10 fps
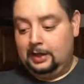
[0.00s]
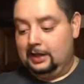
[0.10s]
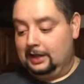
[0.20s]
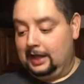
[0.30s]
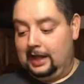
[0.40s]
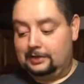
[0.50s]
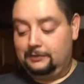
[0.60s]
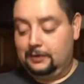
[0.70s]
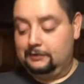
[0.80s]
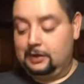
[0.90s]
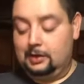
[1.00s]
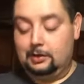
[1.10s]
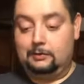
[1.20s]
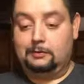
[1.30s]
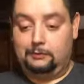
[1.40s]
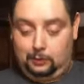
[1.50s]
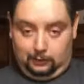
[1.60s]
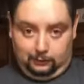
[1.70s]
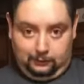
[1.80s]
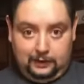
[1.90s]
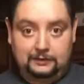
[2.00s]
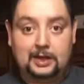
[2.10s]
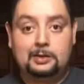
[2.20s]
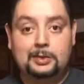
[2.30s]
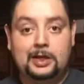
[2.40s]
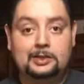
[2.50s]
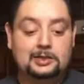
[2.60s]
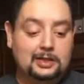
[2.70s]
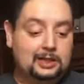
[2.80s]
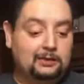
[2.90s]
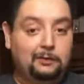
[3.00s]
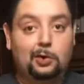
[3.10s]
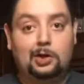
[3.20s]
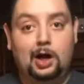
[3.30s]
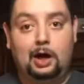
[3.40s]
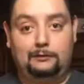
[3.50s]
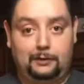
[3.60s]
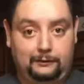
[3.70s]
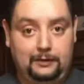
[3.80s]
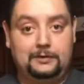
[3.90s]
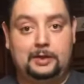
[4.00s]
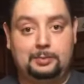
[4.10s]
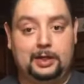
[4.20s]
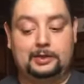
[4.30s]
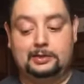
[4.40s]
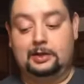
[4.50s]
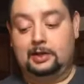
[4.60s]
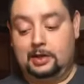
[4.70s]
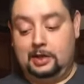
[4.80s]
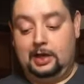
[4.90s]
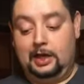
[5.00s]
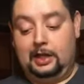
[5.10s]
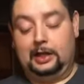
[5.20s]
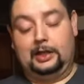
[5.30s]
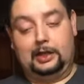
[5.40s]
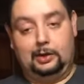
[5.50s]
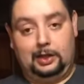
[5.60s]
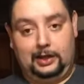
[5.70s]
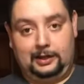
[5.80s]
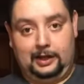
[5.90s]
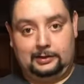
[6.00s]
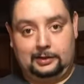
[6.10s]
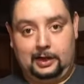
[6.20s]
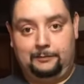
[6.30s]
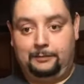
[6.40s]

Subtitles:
Last 15 minutes, take the foil off for 15 minutes and let it go like that, okay?